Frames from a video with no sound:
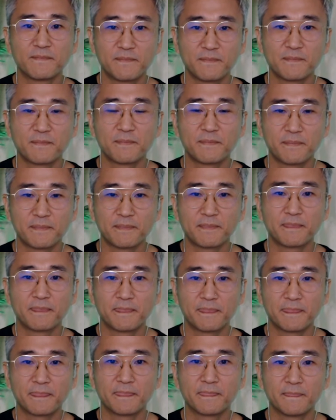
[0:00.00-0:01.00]

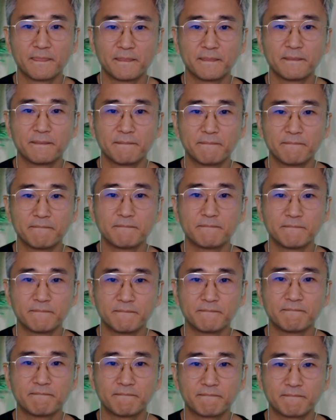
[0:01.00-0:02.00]

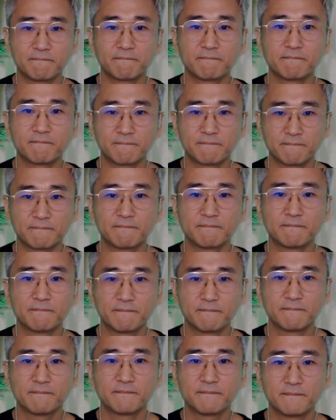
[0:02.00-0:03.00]

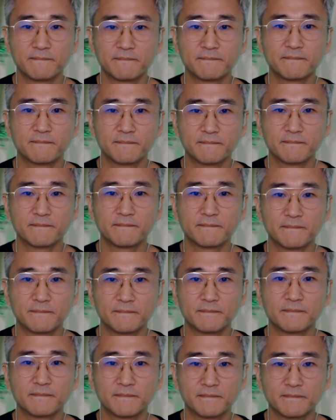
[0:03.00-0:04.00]

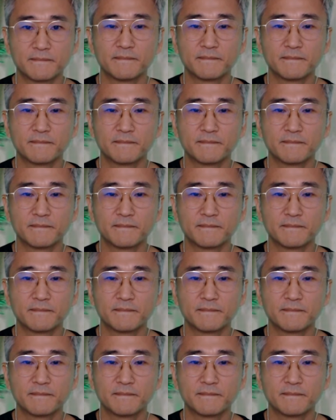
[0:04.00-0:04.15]
No words are spoken by the person on screen.